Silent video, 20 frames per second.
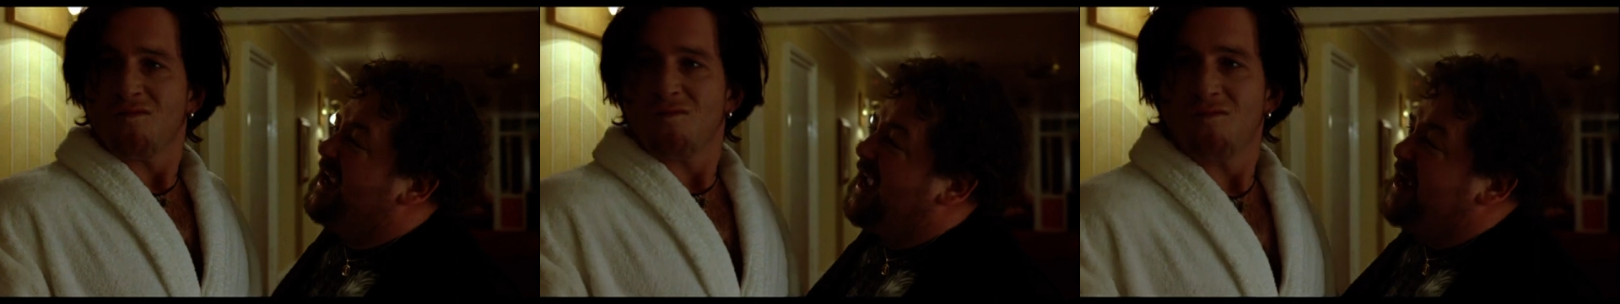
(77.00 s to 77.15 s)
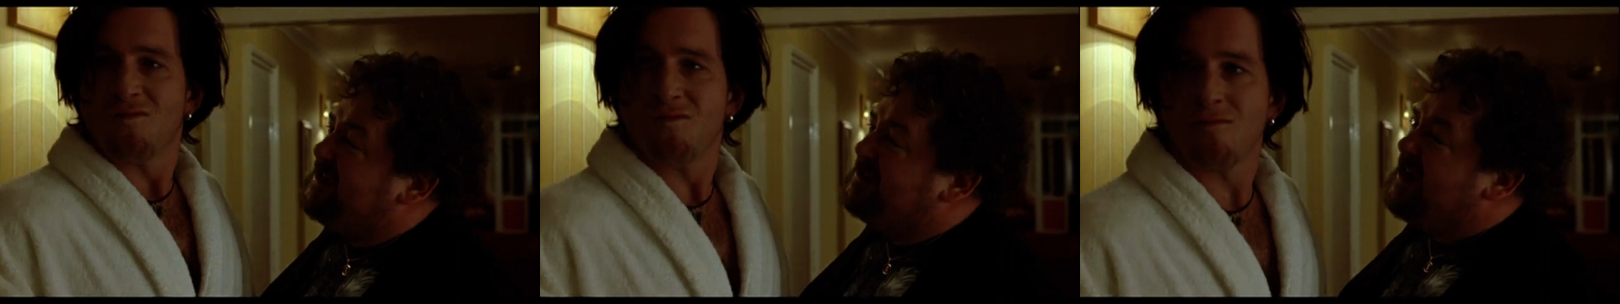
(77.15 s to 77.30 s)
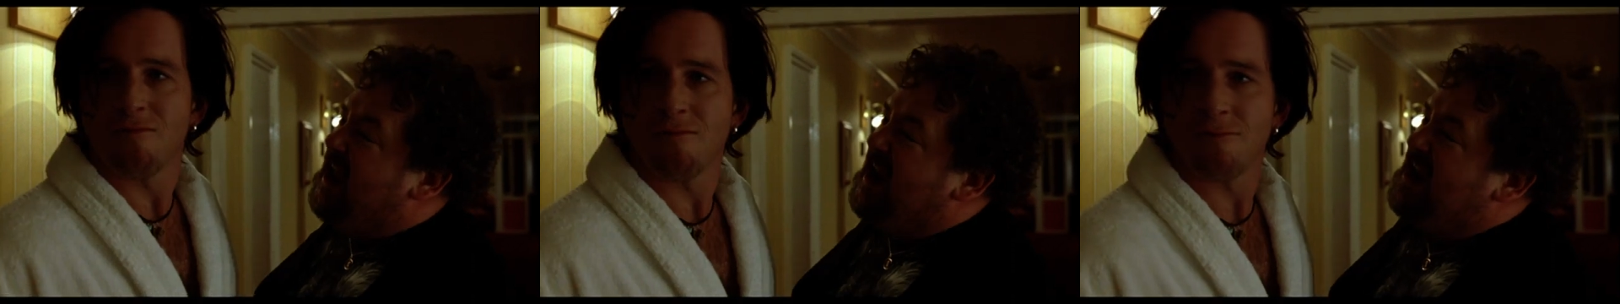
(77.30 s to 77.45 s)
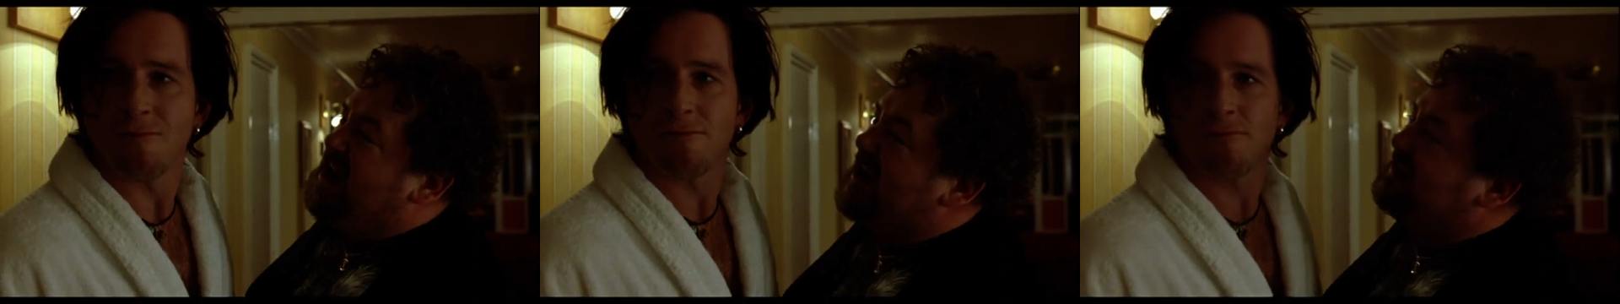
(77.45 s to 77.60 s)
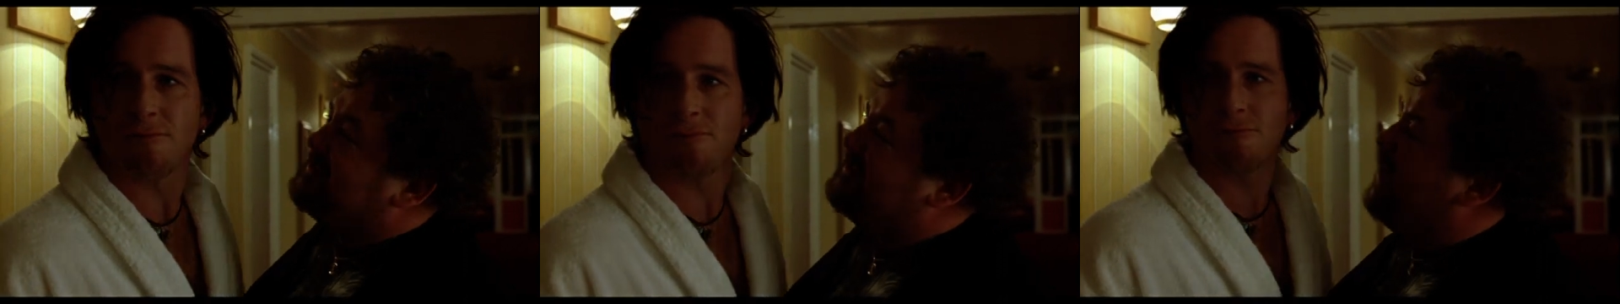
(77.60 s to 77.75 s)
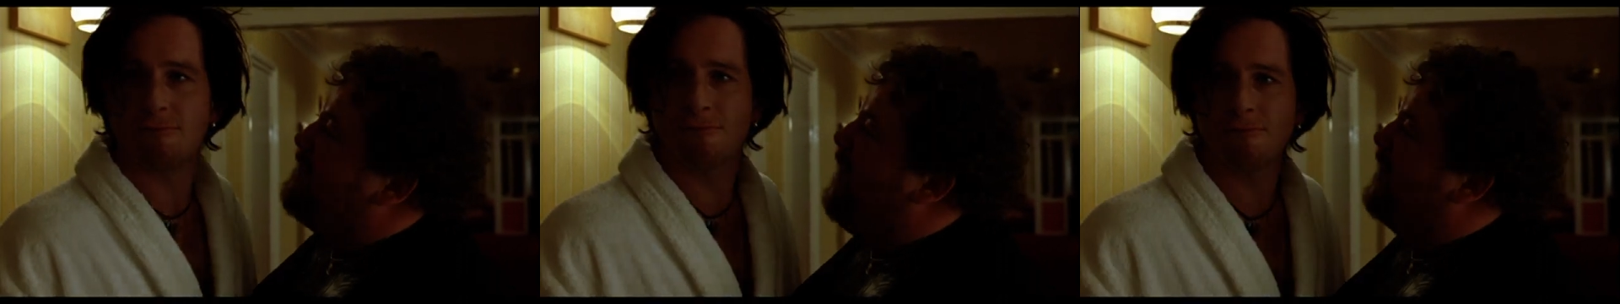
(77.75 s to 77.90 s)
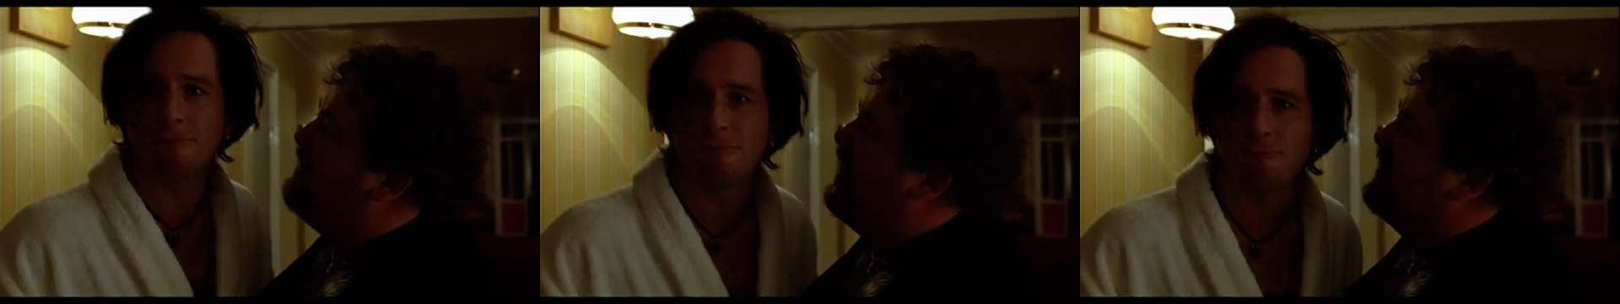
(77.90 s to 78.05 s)
thing is,
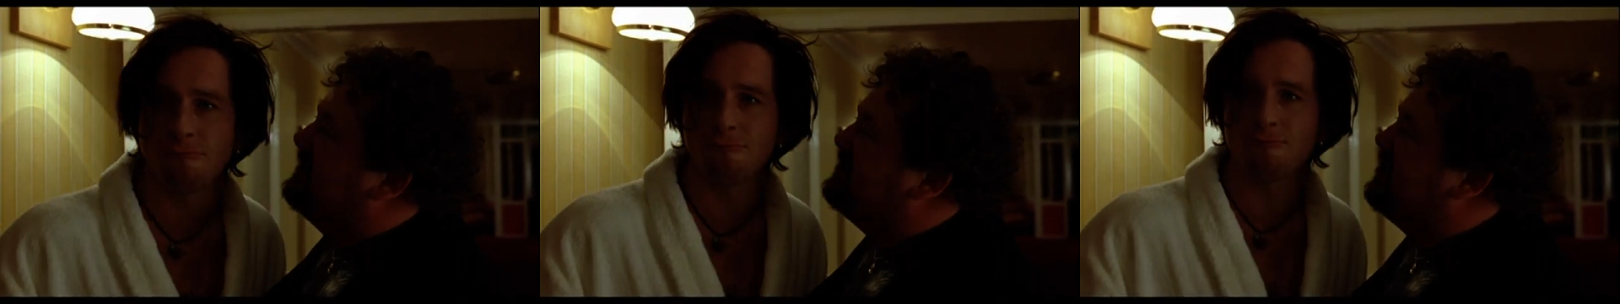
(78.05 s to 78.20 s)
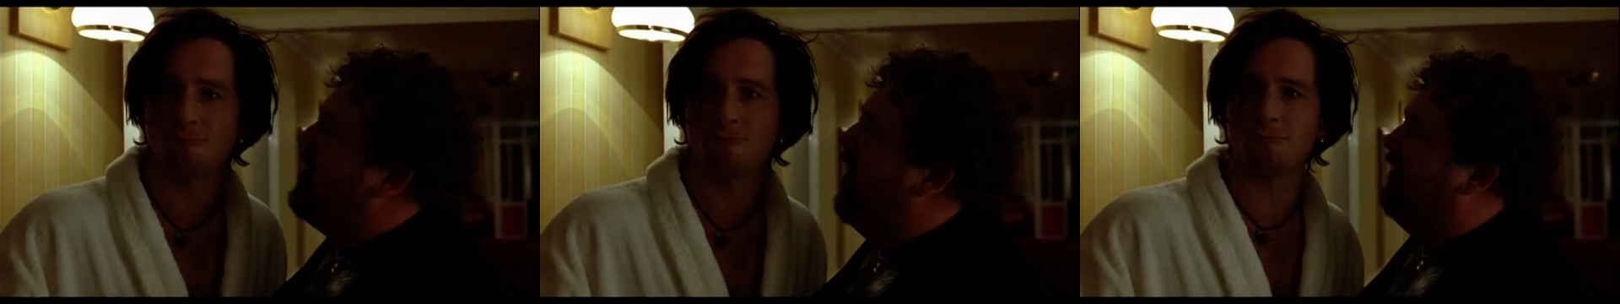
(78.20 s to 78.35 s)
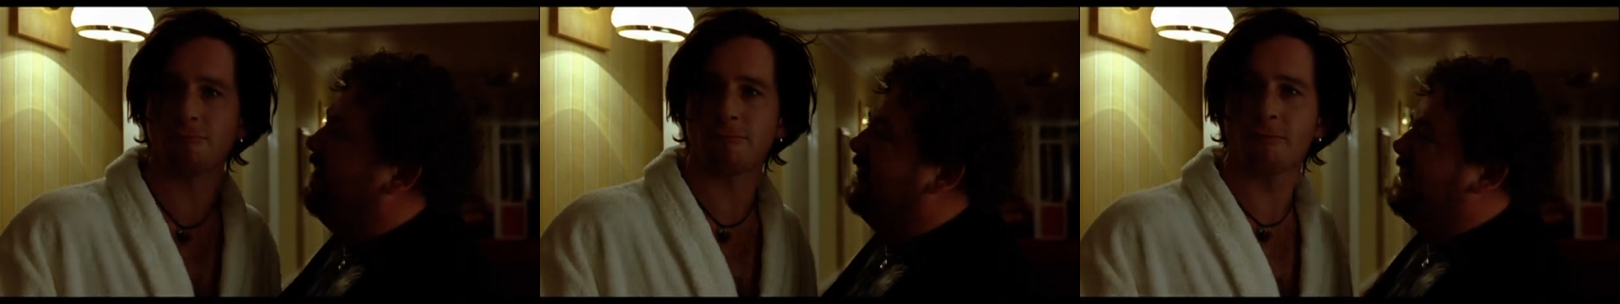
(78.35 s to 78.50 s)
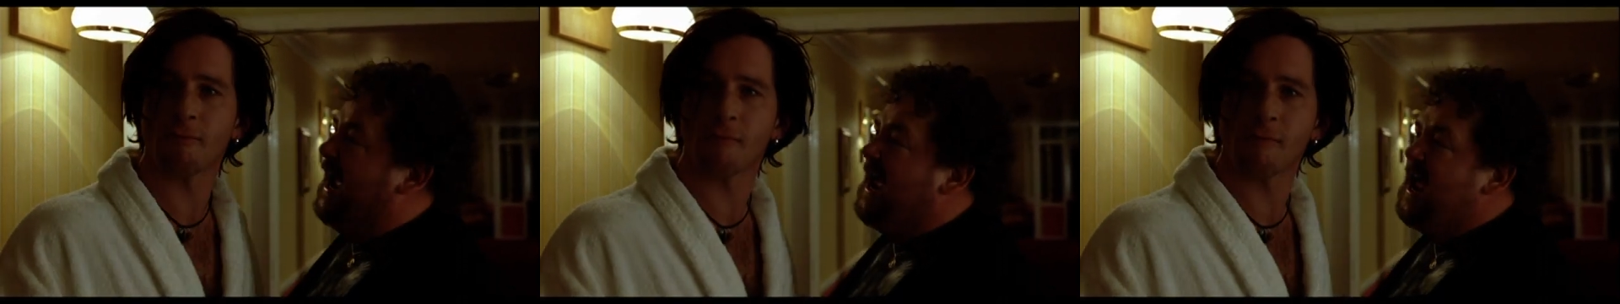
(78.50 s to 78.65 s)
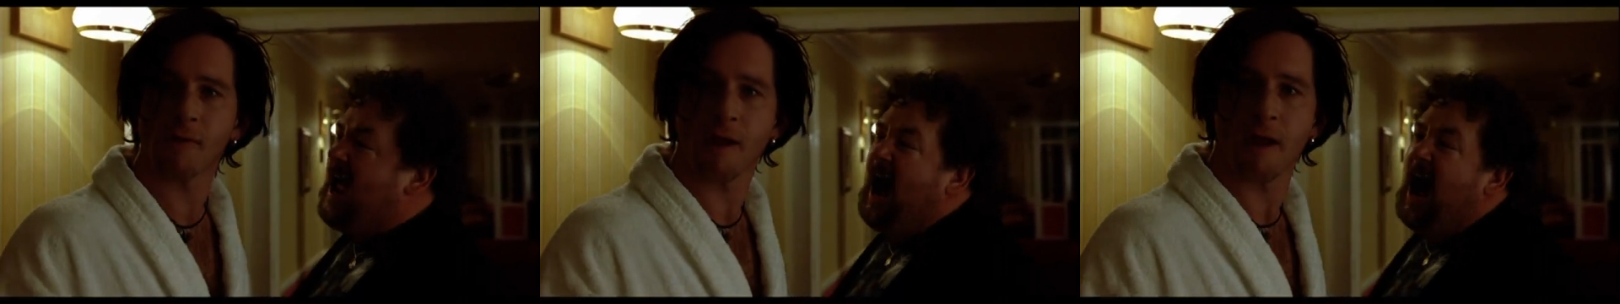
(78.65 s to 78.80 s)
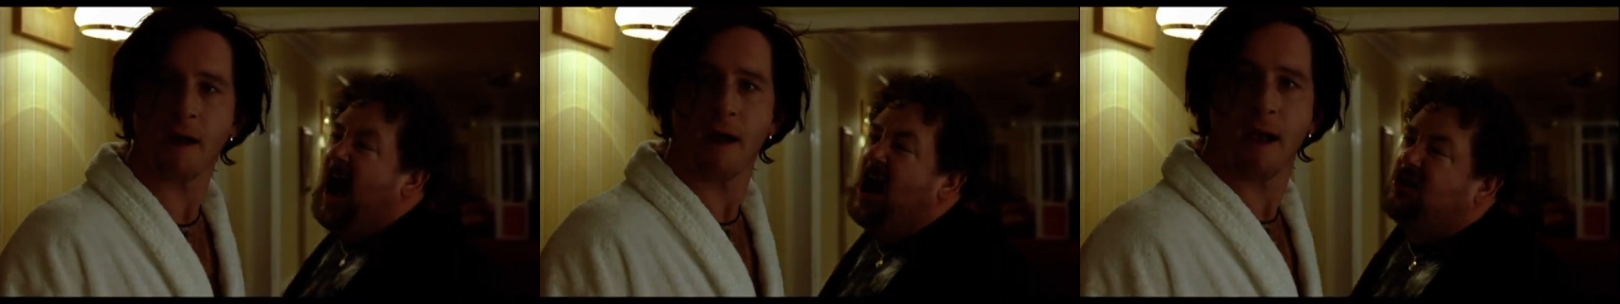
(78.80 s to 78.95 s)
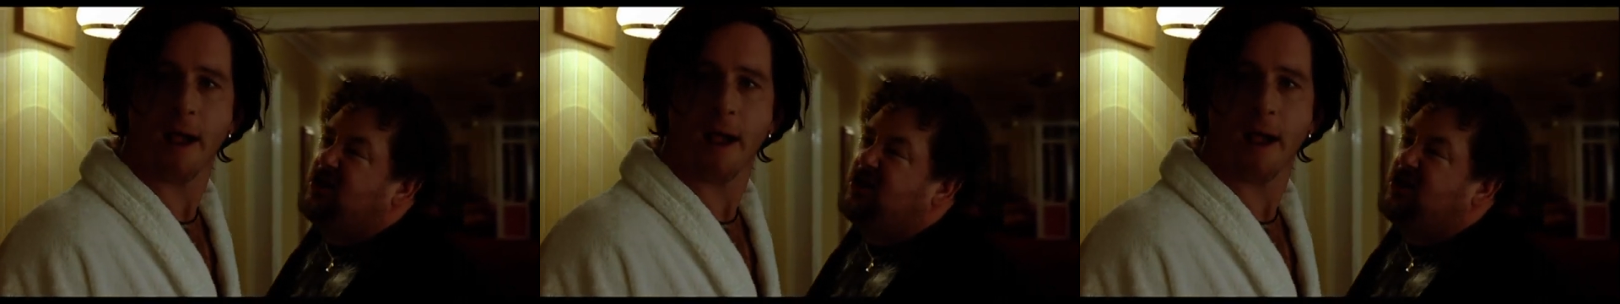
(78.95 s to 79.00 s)
next time I fancy holiday,